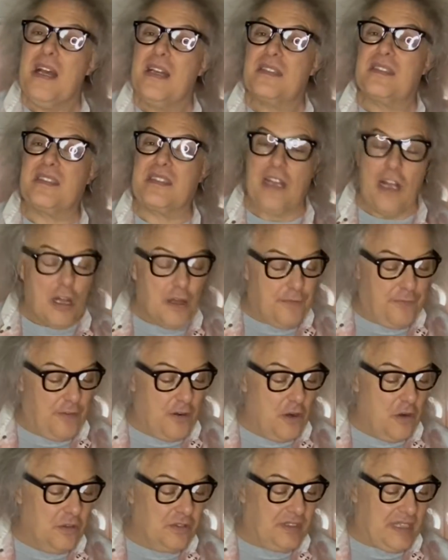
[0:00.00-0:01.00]
cell
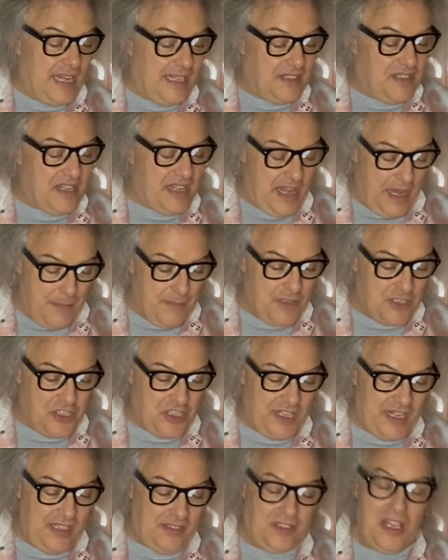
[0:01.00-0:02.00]
phones, ATM
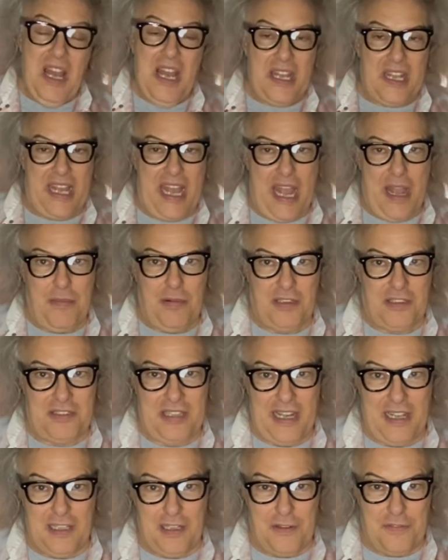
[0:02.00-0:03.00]
machines, cable
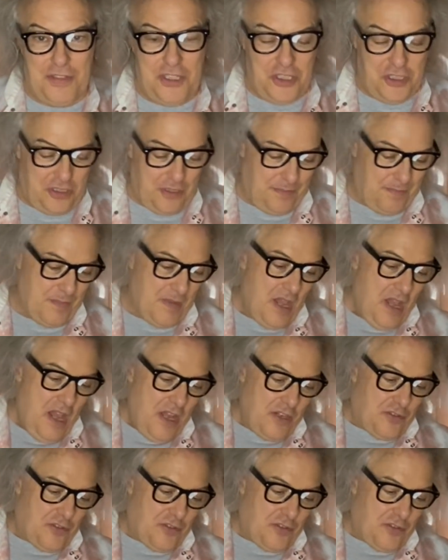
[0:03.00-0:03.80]
television,